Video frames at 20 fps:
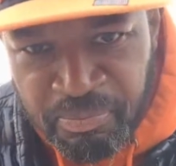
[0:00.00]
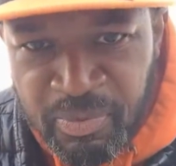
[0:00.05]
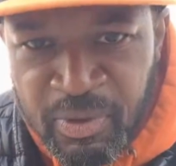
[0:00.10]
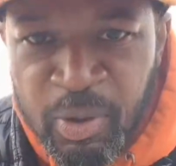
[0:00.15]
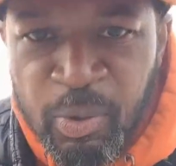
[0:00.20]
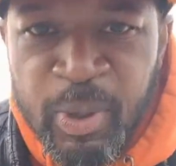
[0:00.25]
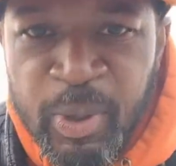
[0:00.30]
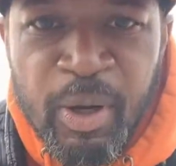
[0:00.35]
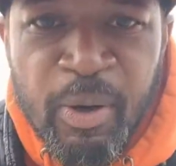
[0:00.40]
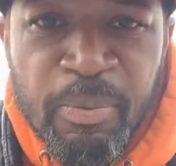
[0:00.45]

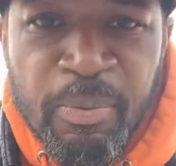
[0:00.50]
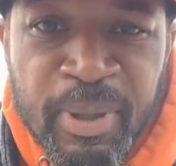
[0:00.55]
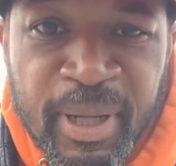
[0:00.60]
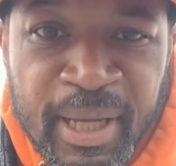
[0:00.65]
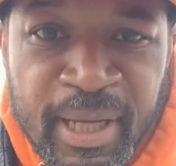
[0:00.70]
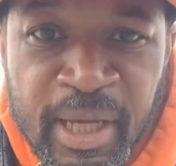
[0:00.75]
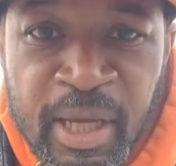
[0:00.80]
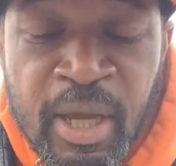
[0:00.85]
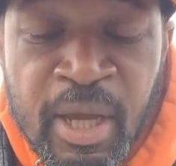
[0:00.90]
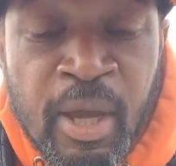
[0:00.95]
We don't
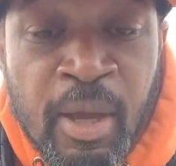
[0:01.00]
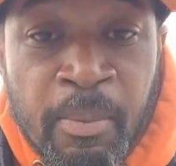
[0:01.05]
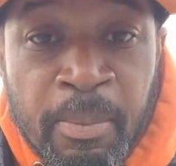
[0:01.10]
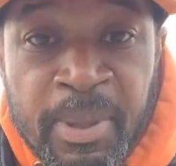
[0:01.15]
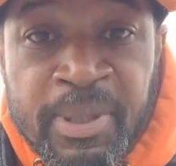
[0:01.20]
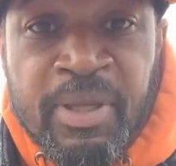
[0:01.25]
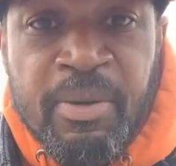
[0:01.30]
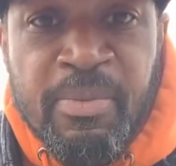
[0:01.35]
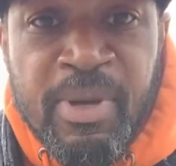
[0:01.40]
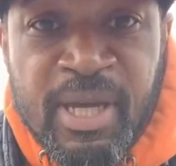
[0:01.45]
play,
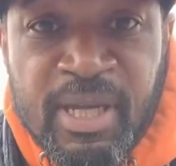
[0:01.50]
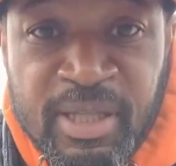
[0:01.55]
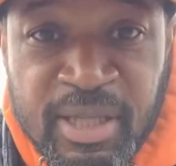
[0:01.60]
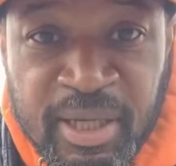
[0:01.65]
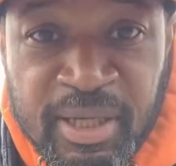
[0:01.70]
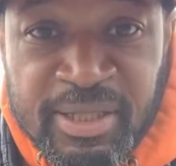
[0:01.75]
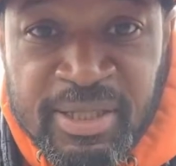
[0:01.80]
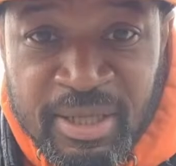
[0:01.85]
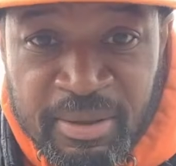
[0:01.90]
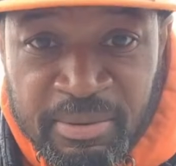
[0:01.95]
but the main
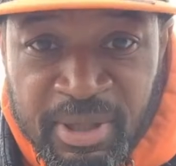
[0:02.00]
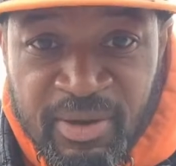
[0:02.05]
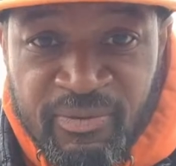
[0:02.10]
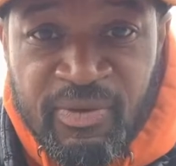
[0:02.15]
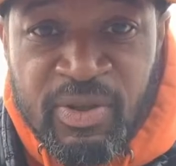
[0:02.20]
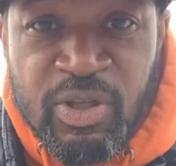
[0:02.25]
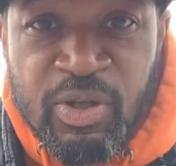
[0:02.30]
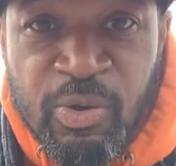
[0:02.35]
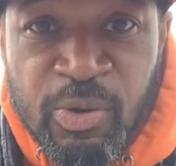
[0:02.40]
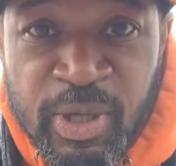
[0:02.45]
thing is I'm
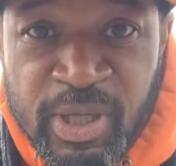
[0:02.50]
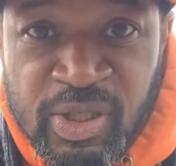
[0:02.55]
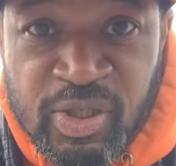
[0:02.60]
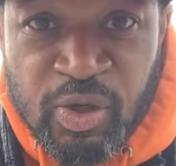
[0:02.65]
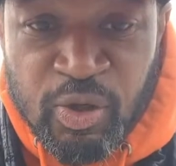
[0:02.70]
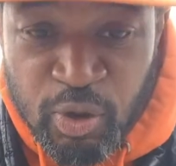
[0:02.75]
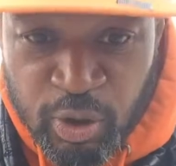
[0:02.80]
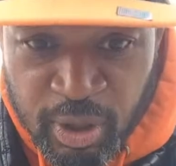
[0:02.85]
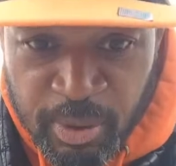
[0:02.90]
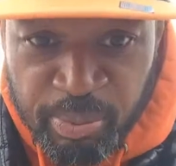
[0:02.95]
giving you it so
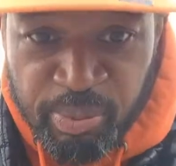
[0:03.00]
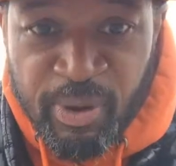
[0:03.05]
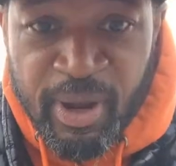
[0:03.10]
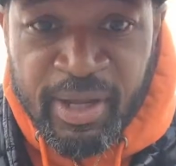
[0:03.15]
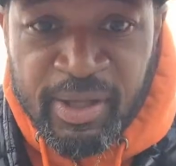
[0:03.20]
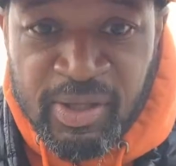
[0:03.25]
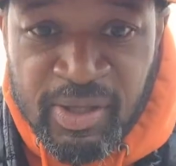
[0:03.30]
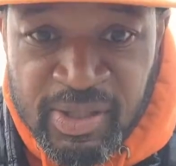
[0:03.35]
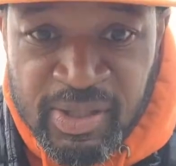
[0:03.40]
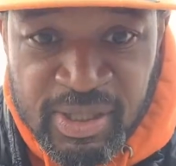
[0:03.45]
you can
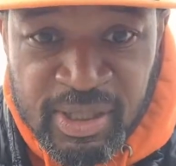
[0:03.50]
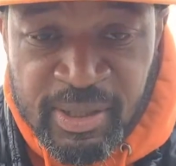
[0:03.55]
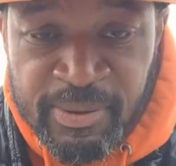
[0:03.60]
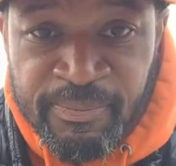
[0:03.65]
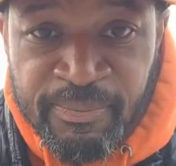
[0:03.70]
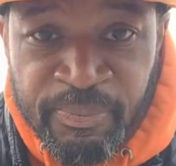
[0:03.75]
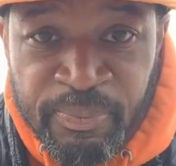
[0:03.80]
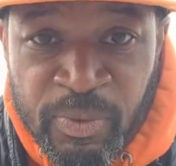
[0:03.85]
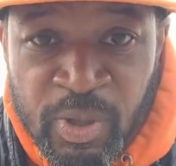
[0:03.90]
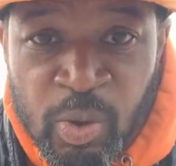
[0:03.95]
practice
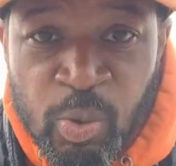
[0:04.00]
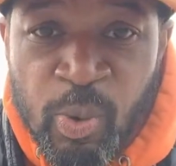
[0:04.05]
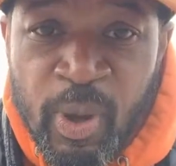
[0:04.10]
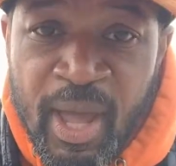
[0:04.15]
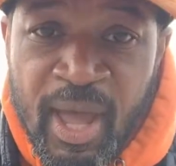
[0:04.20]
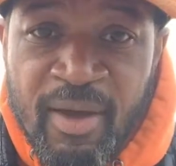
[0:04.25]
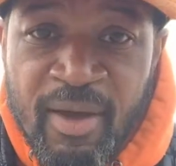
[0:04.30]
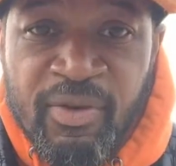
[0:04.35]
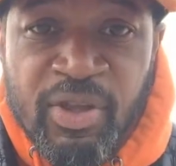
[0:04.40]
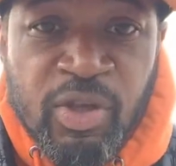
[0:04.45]

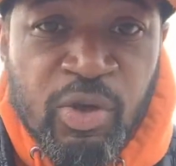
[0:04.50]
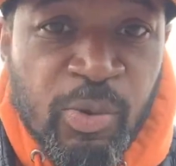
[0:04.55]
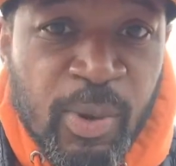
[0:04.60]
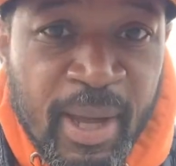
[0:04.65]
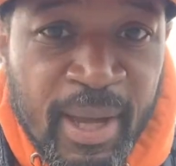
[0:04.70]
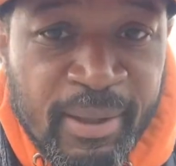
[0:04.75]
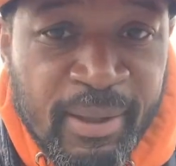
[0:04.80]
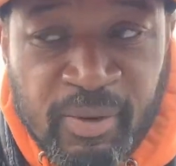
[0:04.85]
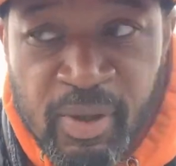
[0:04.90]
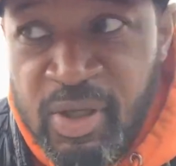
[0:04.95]
wherever you
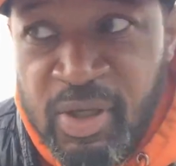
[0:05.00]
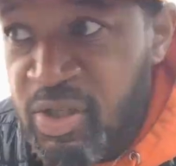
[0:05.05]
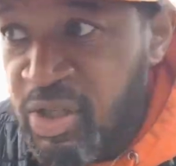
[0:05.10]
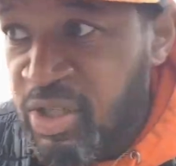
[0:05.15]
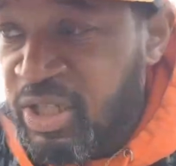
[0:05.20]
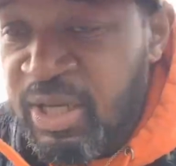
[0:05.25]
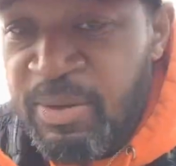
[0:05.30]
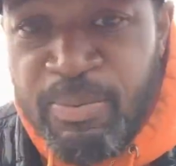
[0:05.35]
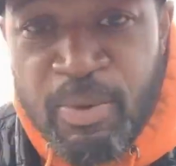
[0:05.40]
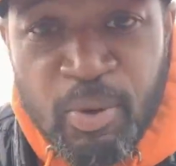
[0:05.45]
at and
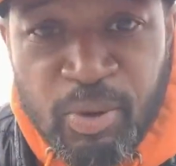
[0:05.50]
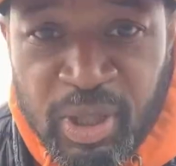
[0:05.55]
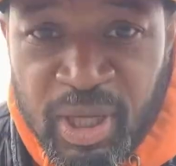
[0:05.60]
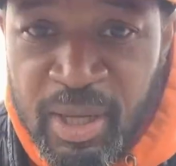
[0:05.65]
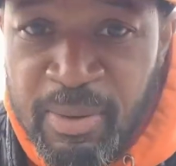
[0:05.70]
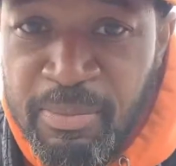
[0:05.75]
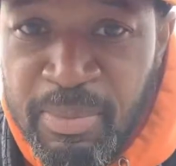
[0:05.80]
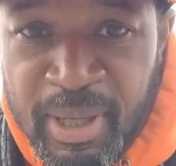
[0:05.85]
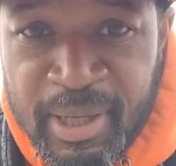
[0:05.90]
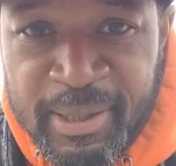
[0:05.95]
just keep on
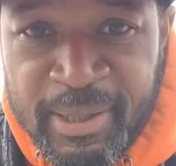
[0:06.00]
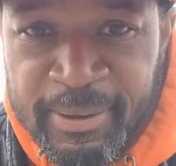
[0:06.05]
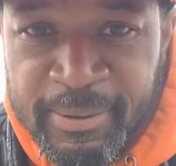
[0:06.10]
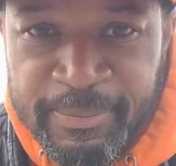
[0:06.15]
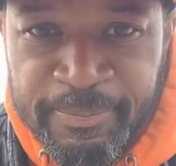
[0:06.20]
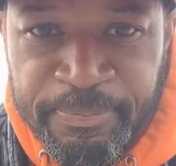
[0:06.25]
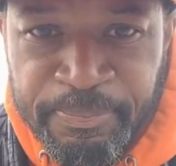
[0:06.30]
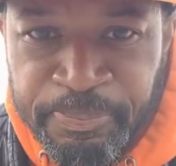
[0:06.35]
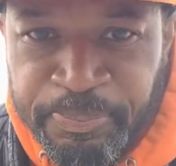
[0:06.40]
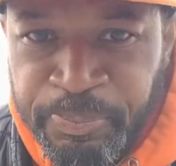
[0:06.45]
getting better.
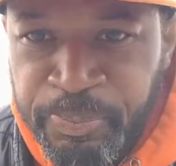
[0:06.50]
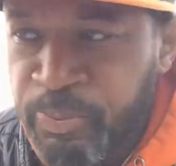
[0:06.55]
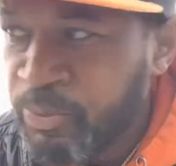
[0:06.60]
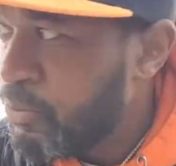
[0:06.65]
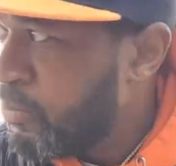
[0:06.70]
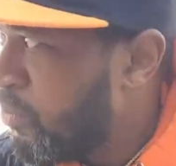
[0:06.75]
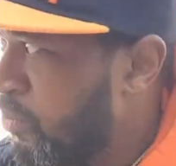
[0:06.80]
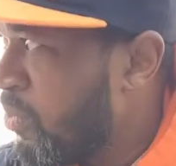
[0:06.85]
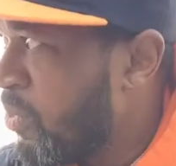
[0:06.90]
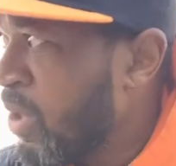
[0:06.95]

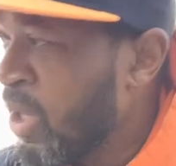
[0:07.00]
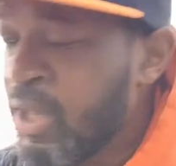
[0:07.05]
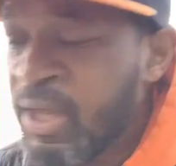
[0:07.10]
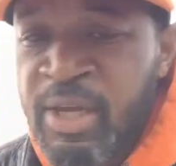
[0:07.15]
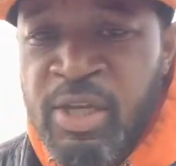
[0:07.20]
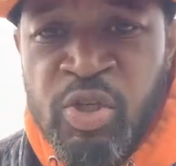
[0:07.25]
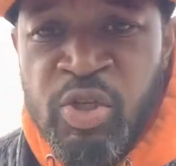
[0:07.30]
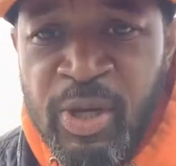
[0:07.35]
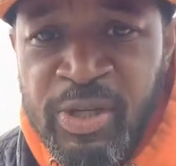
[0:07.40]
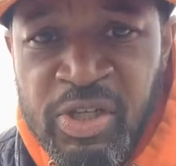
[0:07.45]

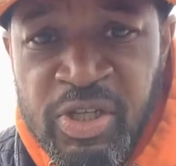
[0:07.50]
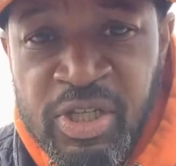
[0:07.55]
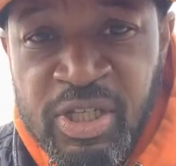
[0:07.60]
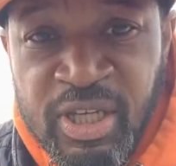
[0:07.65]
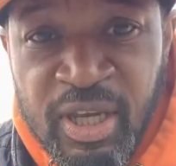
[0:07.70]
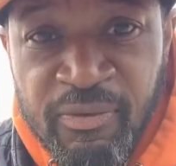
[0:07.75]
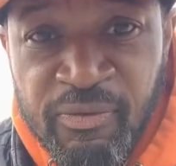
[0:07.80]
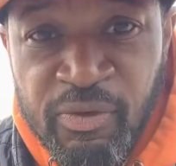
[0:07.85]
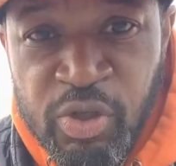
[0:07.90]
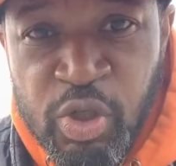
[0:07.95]
So I just
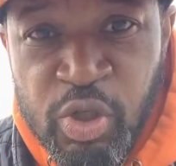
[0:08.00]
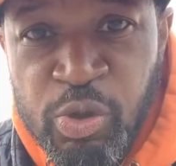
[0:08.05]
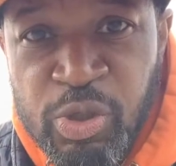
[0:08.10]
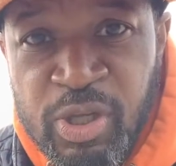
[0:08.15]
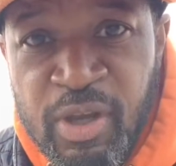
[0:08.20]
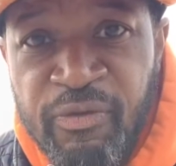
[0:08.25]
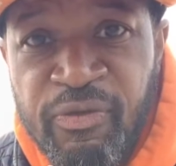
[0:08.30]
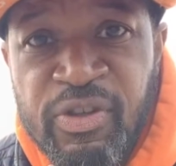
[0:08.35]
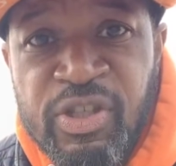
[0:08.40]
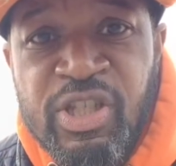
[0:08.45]
gave you 2
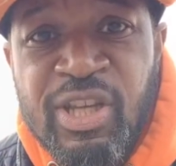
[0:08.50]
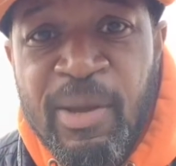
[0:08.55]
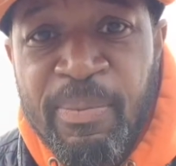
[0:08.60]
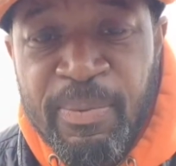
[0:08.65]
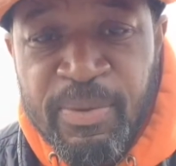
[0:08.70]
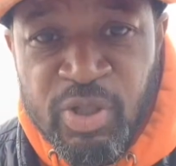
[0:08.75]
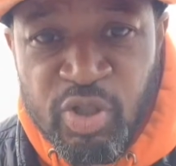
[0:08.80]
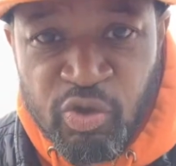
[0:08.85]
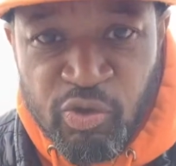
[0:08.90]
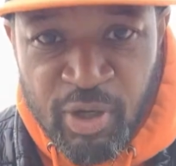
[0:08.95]
different type
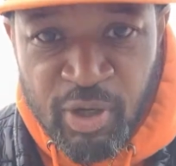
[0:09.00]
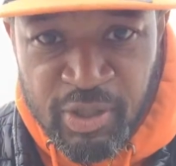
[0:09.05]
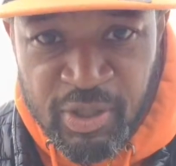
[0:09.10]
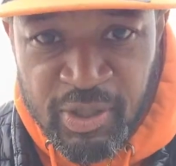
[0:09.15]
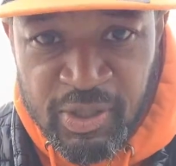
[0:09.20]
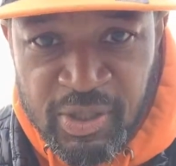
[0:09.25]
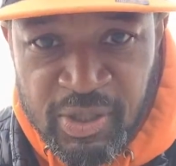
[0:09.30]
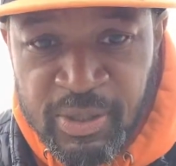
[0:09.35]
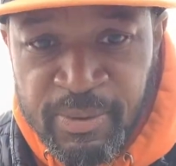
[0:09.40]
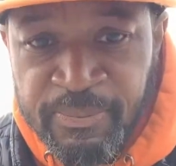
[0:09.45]
of
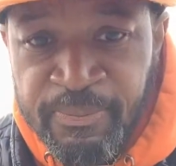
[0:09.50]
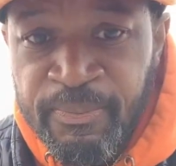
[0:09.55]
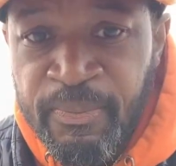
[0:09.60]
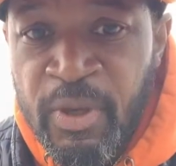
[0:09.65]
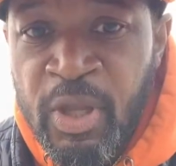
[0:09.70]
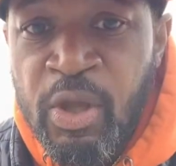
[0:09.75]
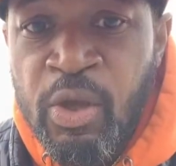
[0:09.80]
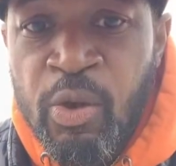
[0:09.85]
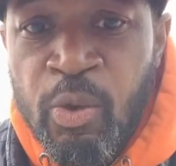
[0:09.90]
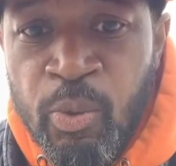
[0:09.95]
stretches,
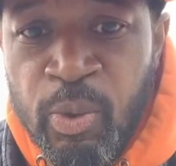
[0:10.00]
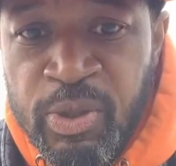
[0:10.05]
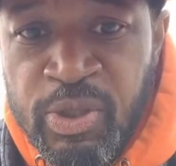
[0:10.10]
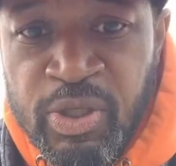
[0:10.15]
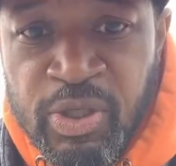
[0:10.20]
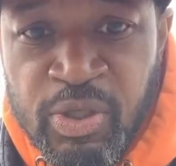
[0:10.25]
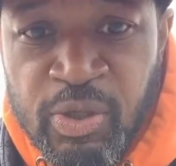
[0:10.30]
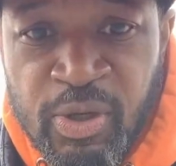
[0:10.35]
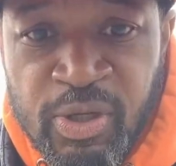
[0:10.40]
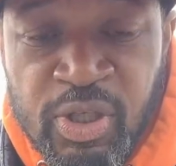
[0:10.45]
which
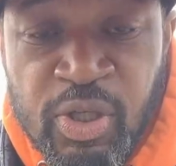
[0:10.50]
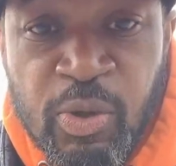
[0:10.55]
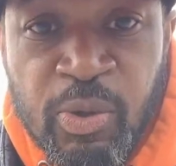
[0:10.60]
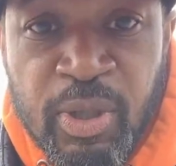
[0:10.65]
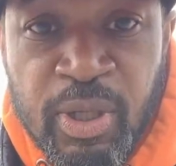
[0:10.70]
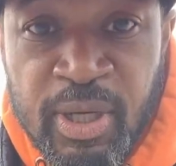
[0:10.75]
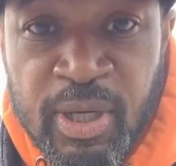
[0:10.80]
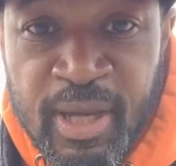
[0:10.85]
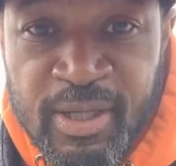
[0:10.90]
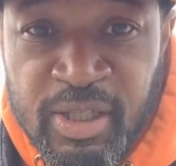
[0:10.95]
is also
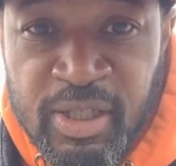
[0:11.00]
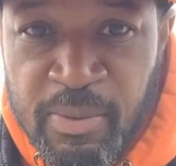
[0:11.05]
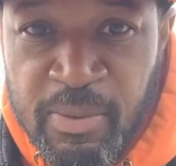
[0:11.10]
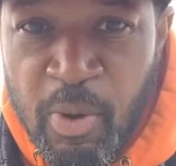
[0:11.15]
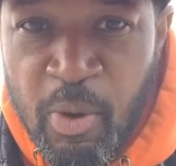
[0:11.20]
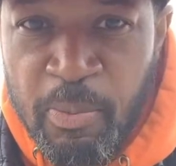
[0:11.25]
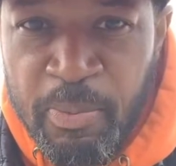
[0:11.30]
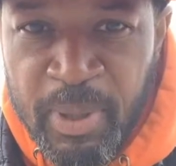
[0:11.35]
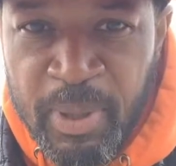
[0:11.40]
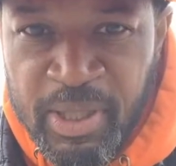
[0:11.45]
connect to
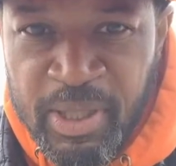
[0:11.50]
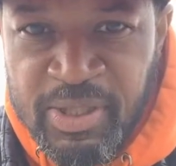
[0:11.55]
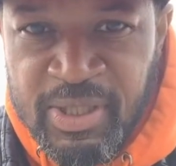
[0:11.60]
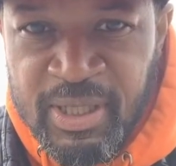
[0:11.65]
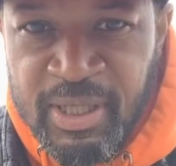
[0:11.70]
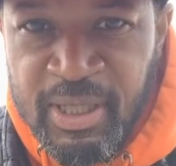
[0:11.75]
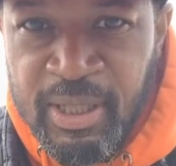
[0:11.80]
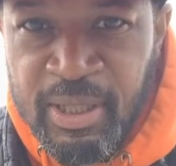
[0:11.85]
mobility.